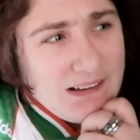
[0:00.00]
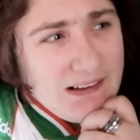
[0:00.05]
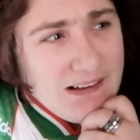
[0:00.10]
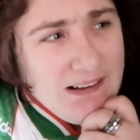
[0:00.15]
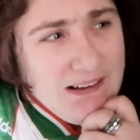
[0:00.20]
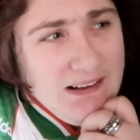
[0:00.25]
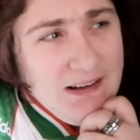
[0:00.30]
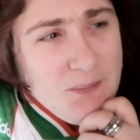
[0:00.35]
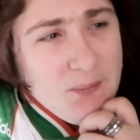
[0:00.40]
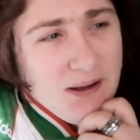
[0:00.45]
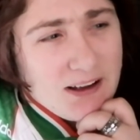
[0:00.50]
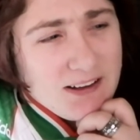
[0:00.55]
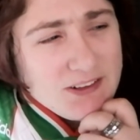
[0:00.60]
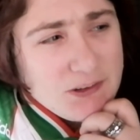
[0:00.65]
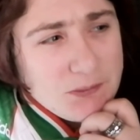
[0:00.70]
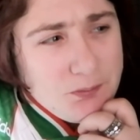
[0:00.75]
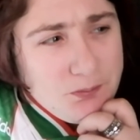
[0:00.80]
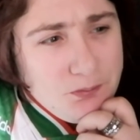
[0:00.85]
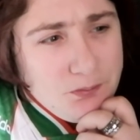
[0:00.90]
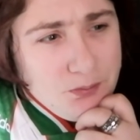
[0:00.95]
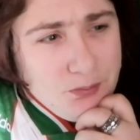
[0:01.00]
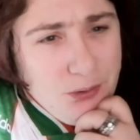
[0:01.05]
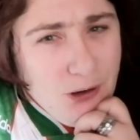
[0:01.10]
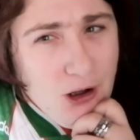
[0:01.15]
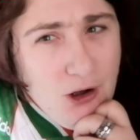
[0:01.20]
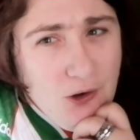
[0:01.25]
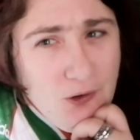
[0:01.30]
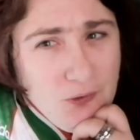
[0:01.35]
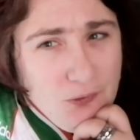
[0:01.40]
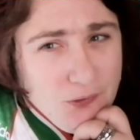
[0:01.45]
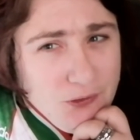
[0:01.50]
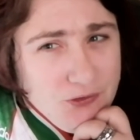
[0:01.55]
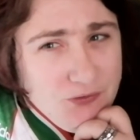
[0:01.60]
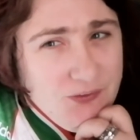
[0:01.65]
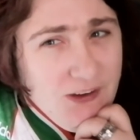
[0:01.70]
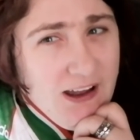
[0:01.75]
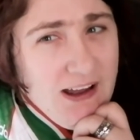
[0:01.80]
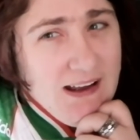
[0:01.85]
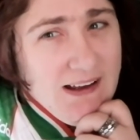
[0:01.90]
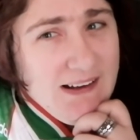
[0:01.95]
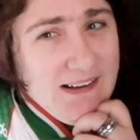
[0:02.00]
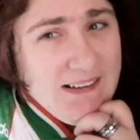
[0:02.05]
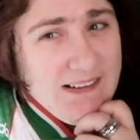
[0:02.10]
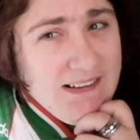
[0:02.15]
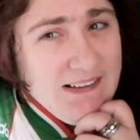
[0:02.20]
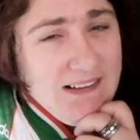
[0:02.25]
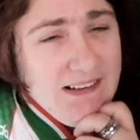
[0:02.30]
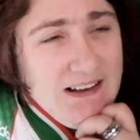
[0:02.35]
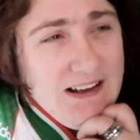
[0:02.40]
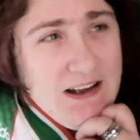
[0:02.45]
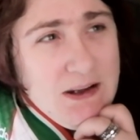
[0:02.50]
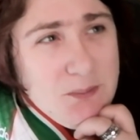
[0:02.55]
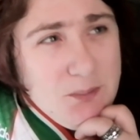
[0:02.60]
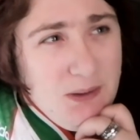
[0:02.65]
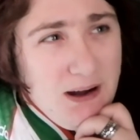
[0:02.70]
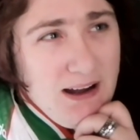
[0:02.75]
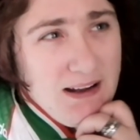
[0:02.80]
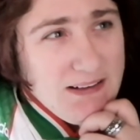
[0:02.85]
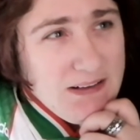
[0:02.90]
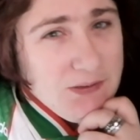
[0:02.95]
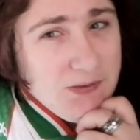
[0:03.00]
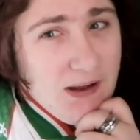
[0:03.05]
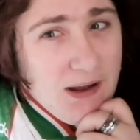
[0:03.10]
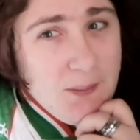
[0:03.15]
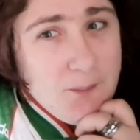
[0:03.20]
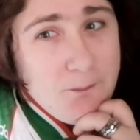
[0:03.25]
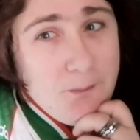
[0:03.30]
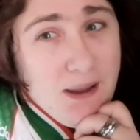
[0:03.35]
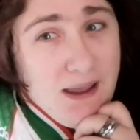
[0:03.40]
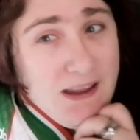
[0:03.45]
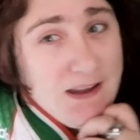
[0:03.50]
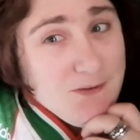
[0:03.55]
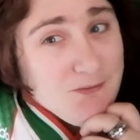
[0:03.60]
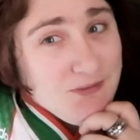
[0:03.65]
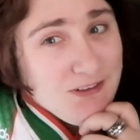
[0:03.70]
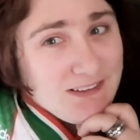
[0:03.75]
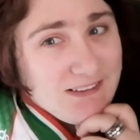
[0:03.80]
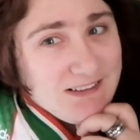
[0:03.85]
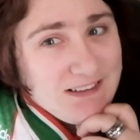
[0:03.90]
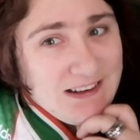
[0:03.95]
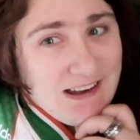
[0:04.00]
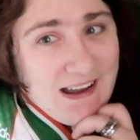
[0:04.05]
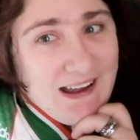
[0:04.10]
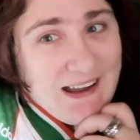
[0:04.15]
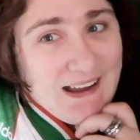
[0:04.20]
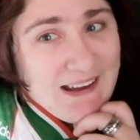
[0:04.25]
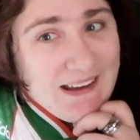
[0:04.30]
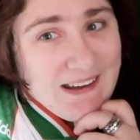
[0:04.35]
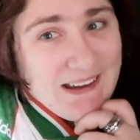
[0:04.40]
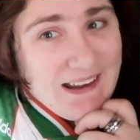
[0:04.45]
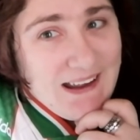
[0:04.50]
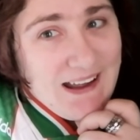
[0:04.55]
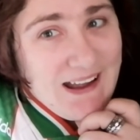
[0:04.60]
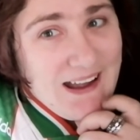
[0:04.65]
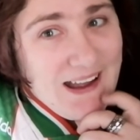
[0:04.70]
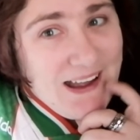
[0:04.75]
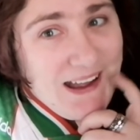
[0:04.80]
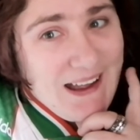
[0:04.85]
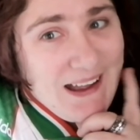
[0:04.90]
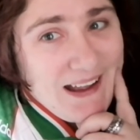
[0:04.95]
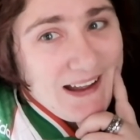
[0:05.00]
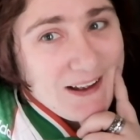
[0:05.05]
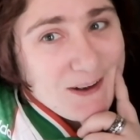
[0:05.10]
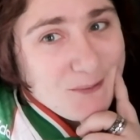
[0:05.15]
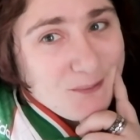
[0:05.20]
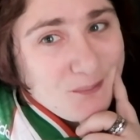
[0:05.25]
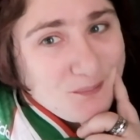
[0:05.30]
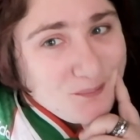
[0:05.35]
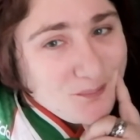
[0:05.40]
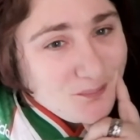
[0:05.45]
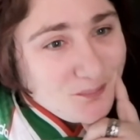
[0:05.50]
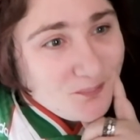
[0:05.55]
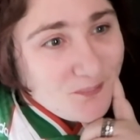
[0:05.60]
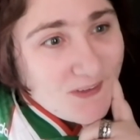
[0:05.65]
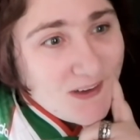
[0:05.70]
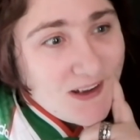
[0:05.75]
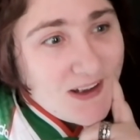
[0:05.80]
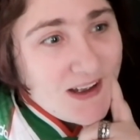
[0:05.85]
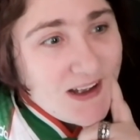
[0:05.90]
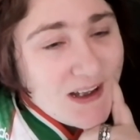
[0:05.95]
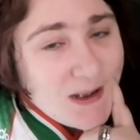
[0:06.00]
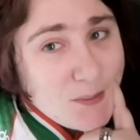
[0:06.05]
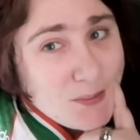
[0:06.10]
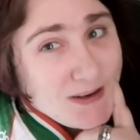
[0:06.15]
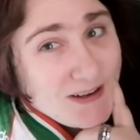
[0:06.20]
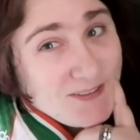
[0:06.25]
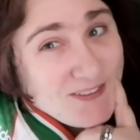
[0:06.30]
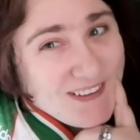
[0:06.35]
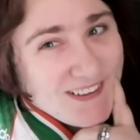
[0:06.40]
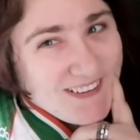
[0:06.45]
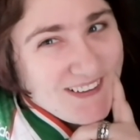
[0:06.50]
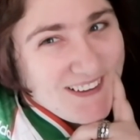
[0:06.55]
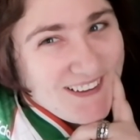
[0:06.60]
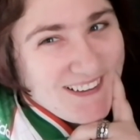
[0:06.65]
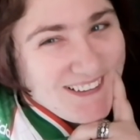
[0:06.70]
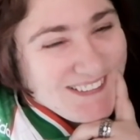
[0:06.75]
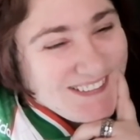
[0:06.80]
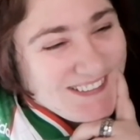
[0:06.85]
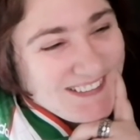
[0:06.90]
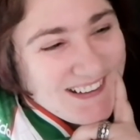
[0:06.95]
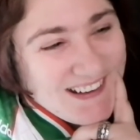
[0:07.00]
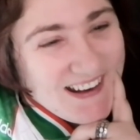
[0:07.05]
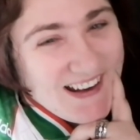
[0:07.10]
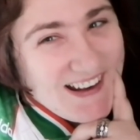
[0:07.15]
I suppose that mine is that I'm painfully shy, believe it or not.